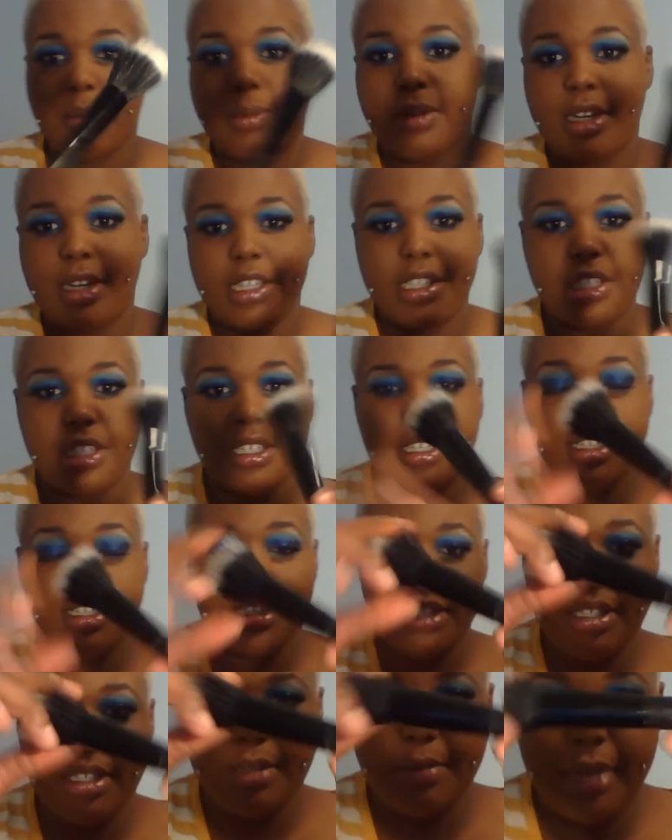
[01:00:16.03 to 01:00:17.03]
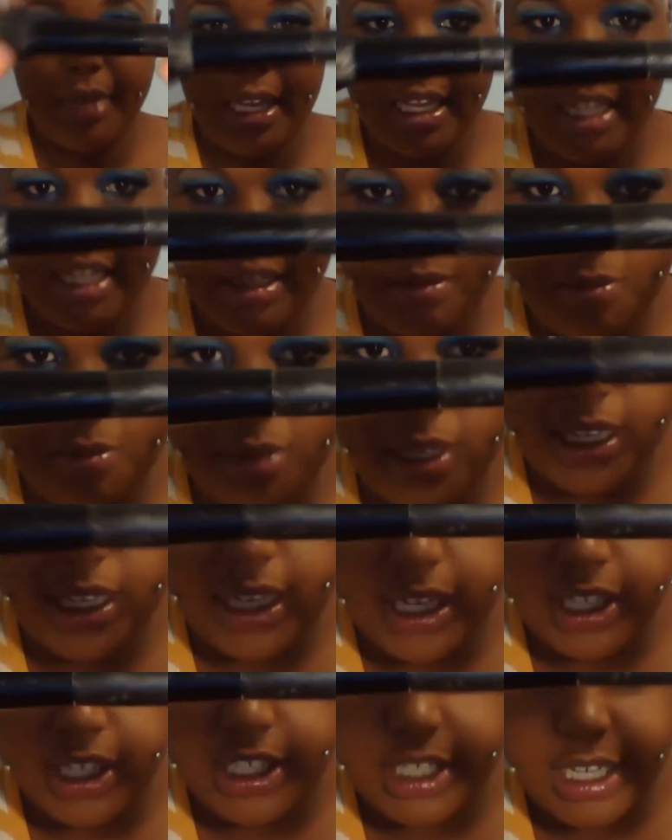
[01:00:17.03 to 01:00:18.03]
brush, and this is by
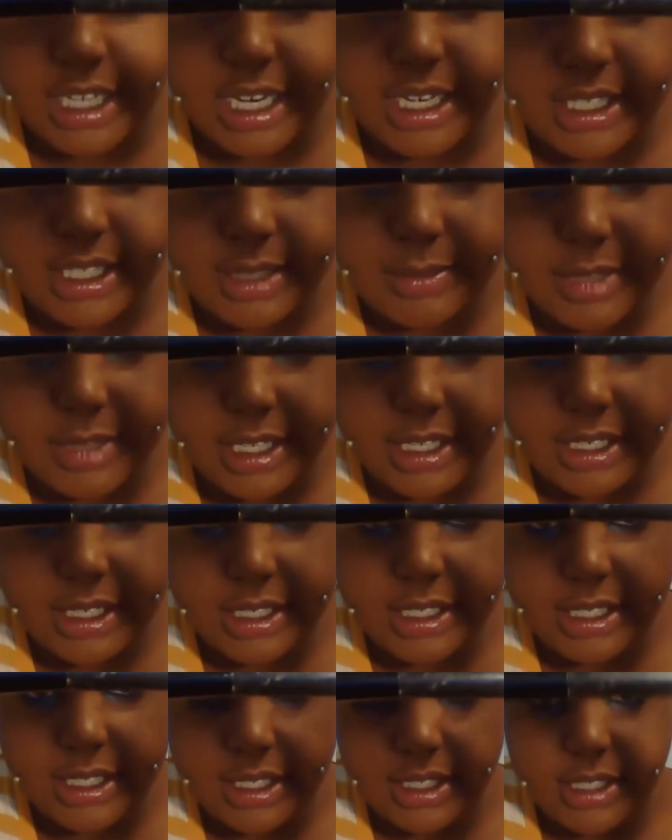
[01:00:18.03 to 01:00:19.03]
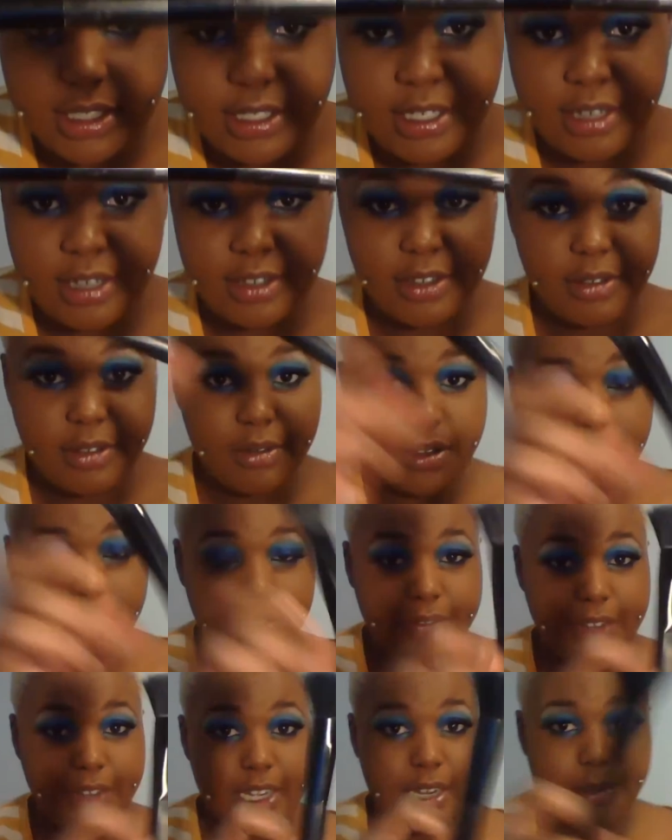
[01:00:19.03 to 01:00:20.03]
BH Cosmetics. This is their duo
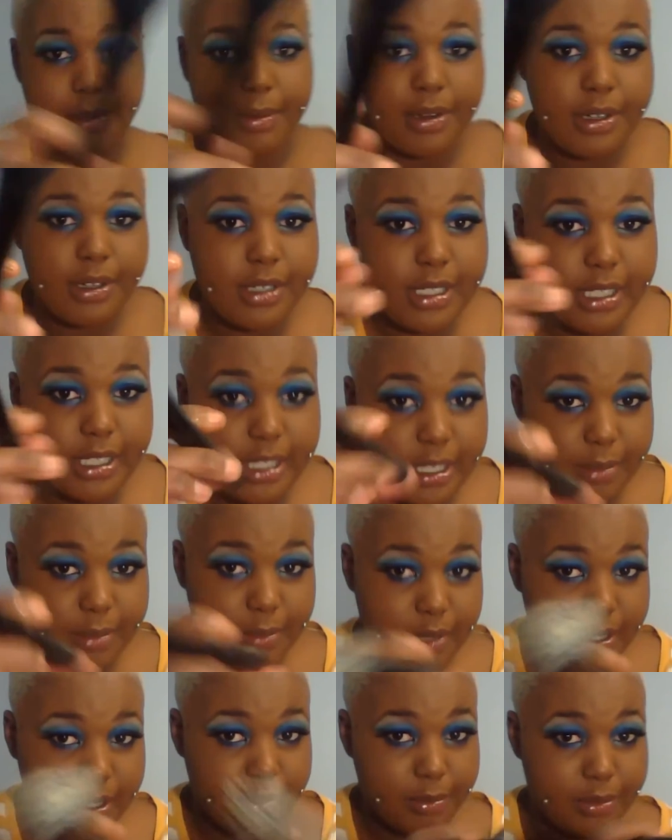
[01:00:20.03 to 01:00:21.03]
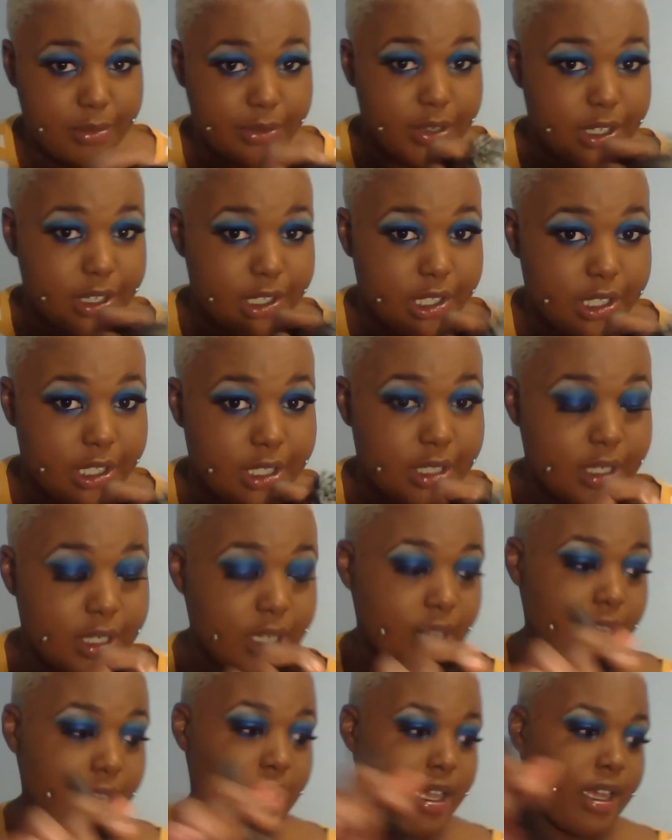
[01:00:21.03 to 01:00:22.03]
fiber stippling brush.
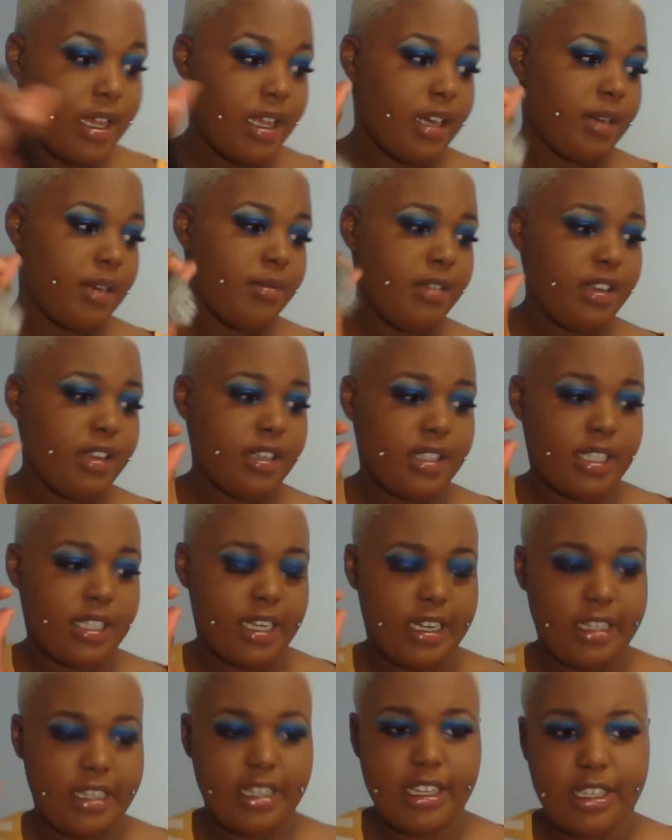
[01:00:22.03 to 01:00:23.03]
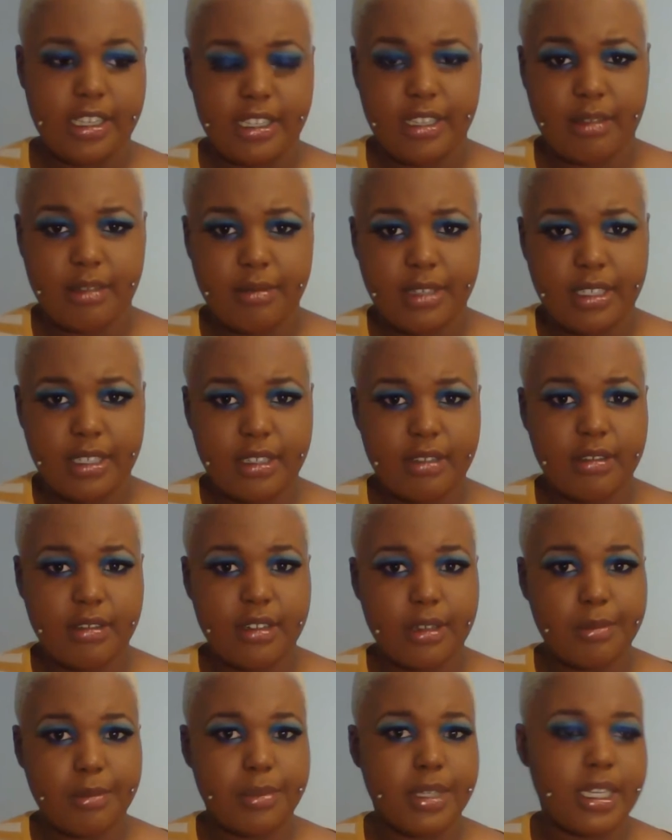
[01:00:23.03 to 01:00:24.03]
And I'm going to take this and I'm just going
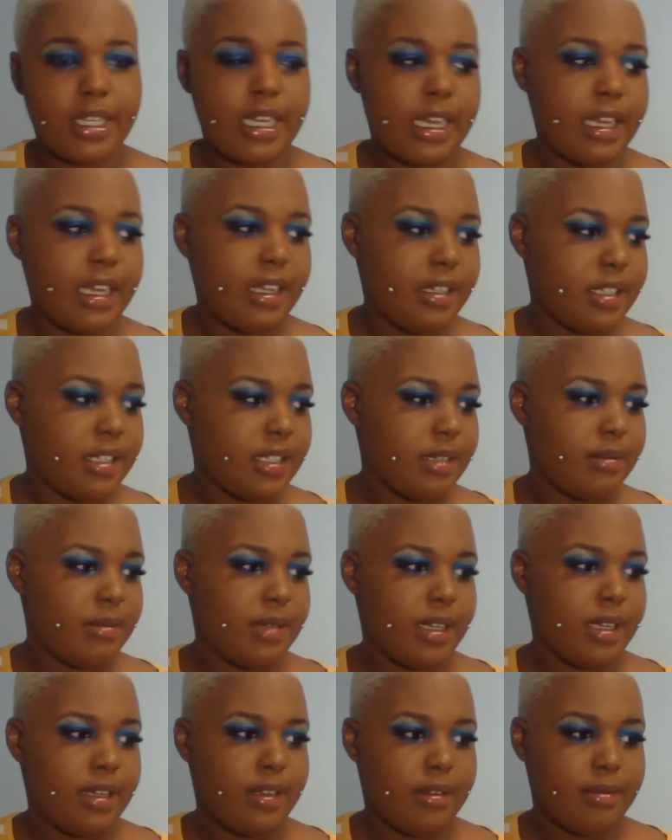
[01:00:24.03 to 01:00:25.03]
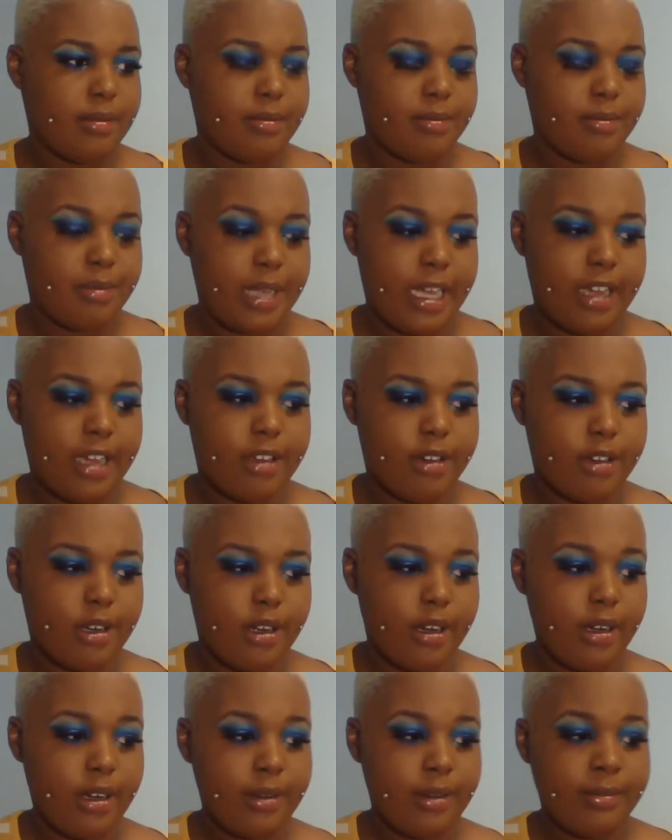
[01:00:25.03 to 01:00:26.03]
to apply some
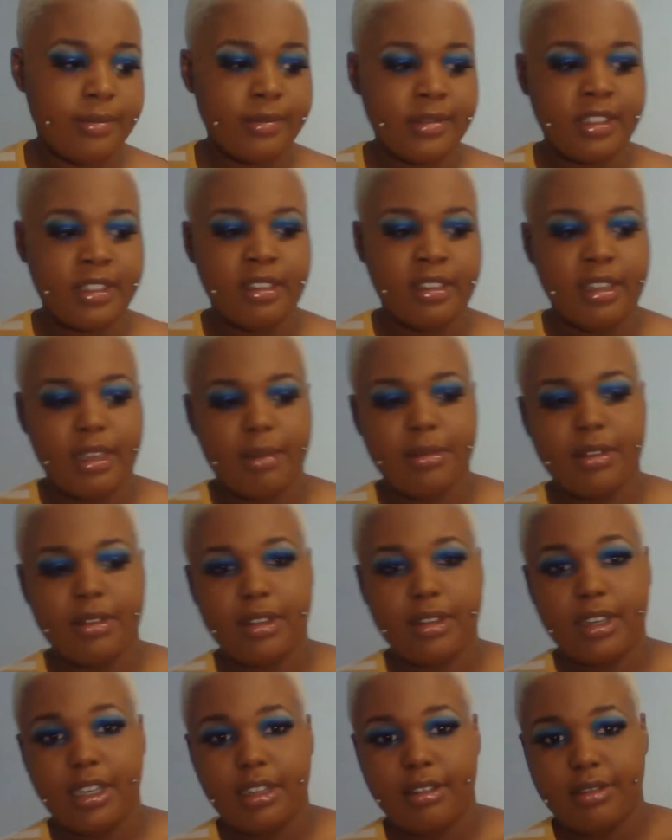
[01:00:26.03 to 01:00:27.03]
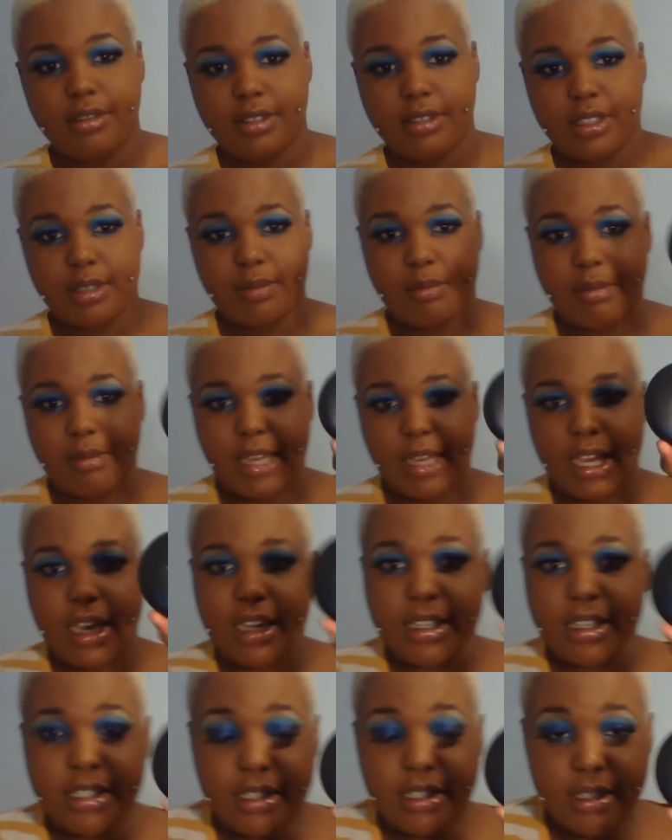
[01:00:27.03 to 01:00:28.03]
powder. I'm going to use
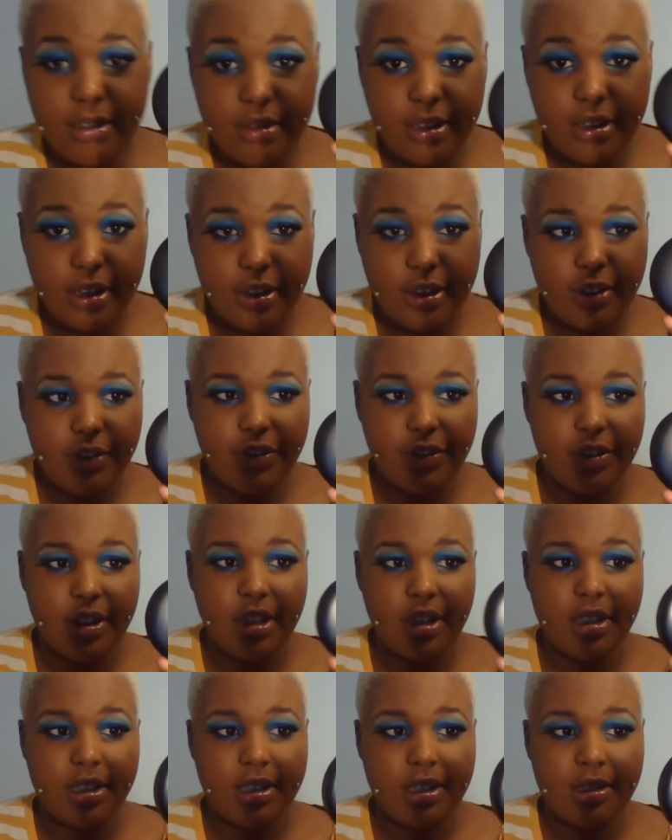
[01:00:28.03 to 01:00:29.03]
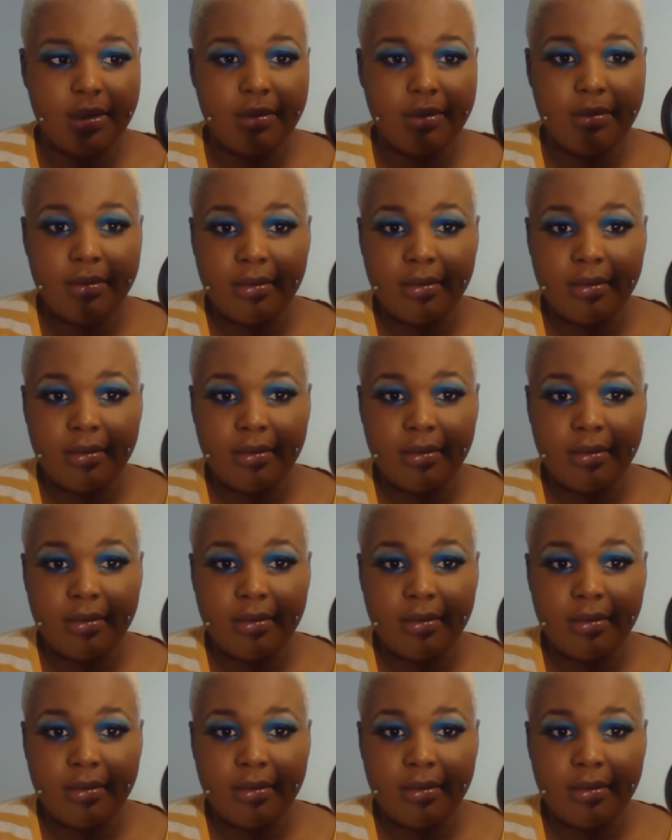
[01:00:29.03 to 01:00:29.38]
MAC Studio Fix.